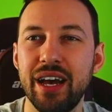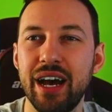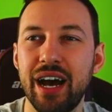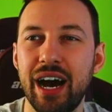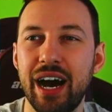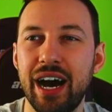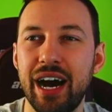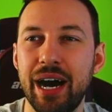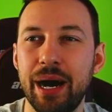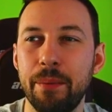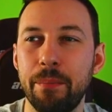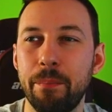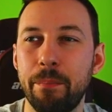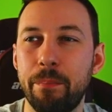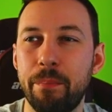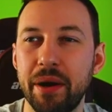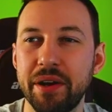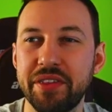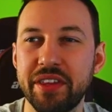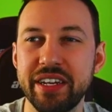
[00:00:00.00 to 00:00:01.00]
Um,
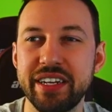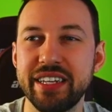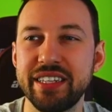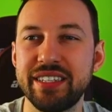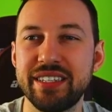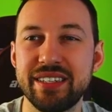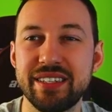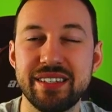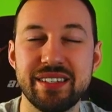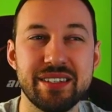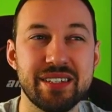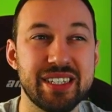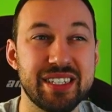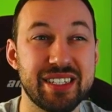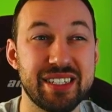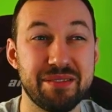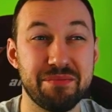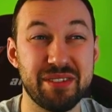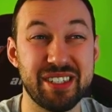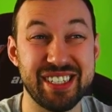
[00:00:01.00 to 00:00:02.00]
but they did
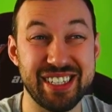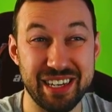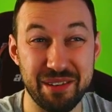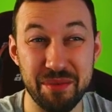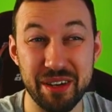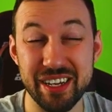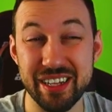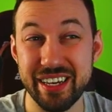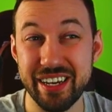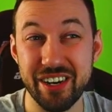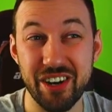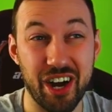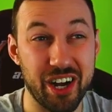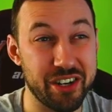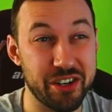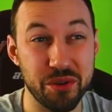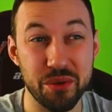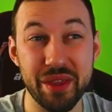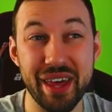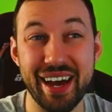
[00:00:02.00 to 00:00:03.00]
seemingly
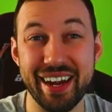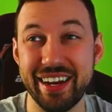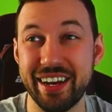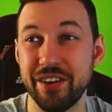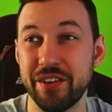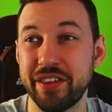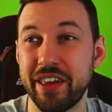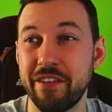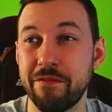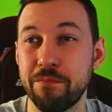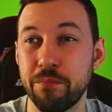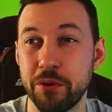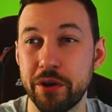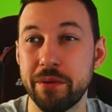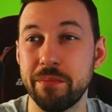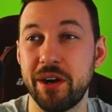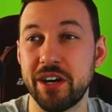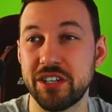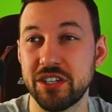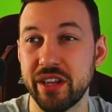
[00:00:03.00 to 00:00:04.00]
not do that here. And they've pretty
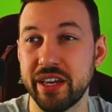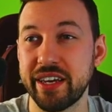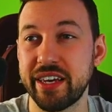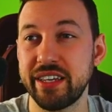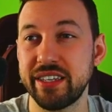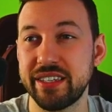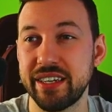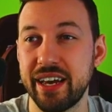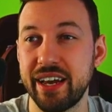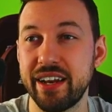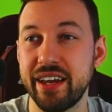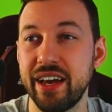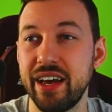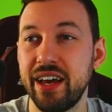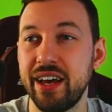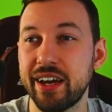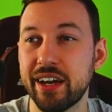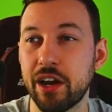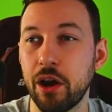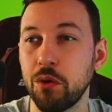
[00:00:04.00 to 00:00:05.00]
much, like you said,
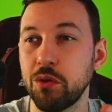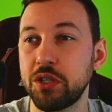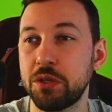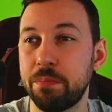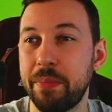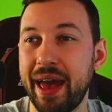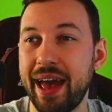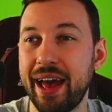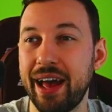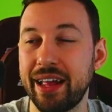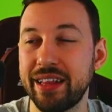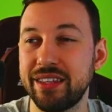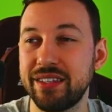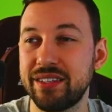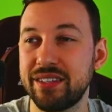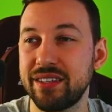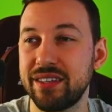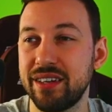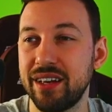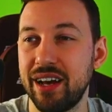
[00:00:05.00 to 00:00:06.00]
ghost
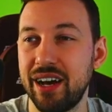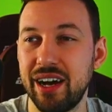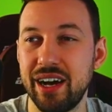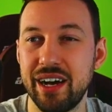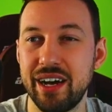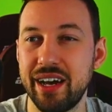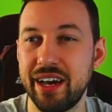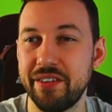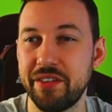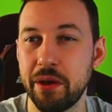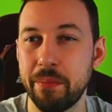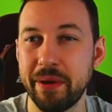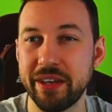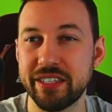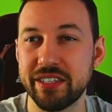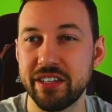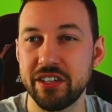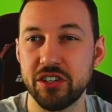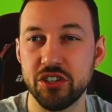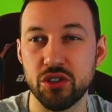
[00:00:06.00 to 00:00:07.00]
bans, uh, and they
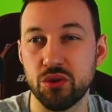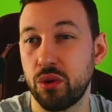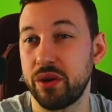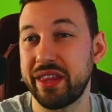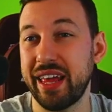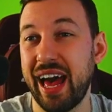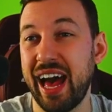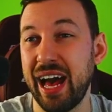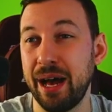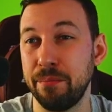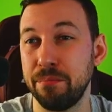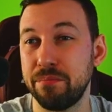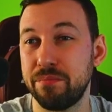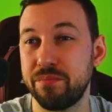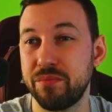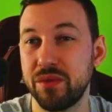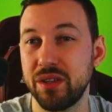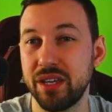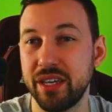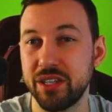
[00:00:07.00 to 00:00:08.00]
basically destroyed the app,
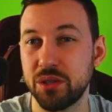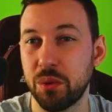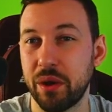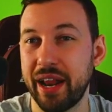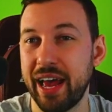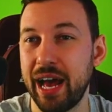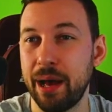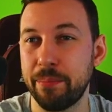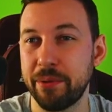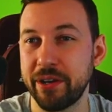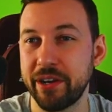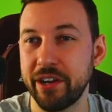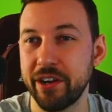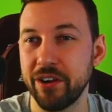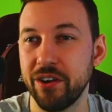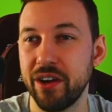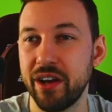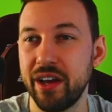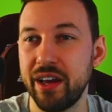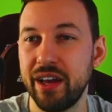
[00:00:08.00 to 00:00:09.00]
is what happened
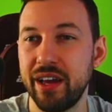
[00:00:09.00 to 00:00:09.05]
here.